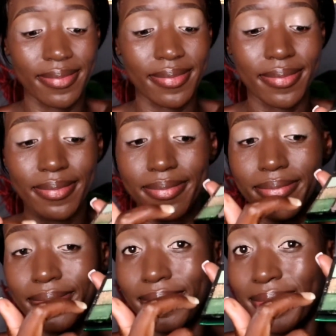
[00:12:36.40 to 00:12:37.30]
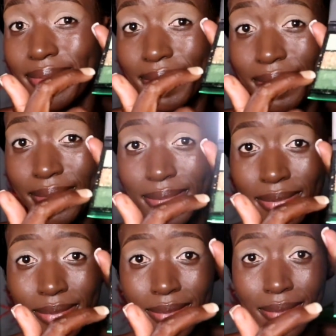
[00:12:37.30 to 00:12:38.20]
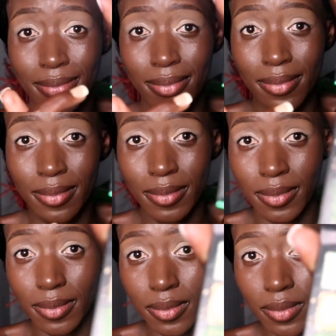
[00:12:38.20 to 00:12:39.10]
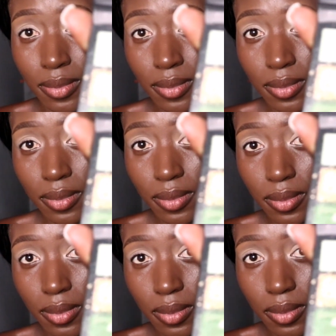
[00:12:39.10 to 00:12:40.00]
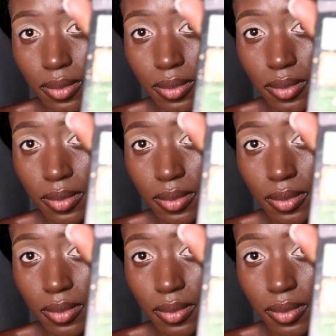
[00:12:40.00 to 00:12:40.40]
for my face, I am gonna be using only these